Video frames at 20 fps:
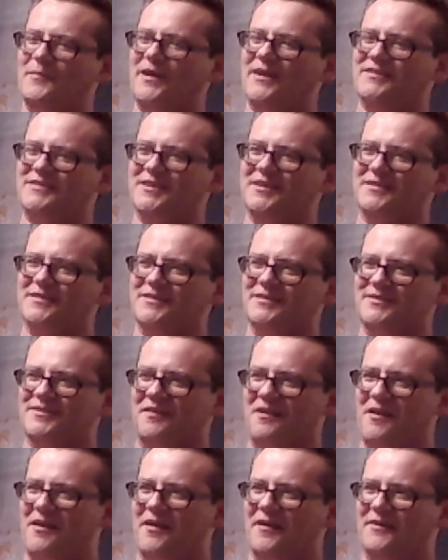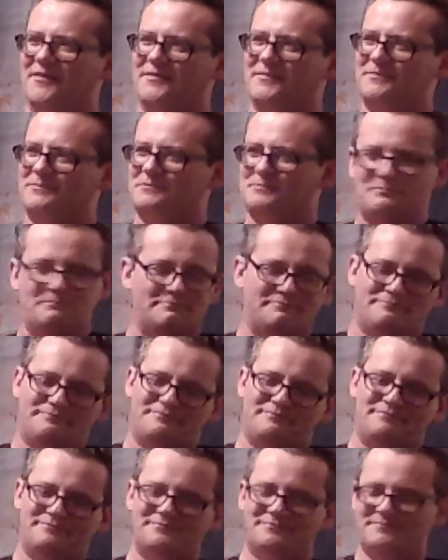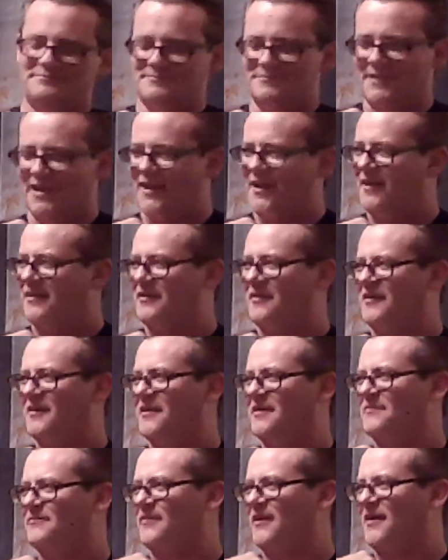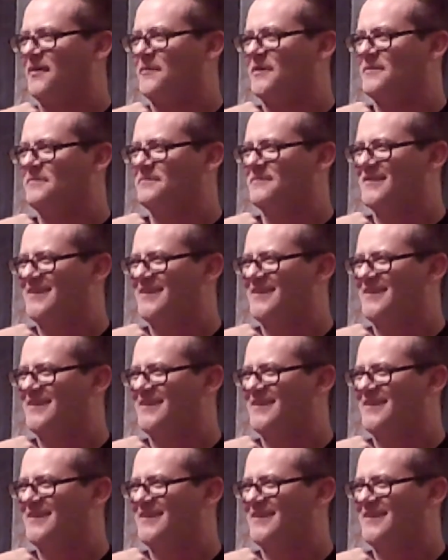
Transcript: of my children drowned. Yeah, go ahead, buy me.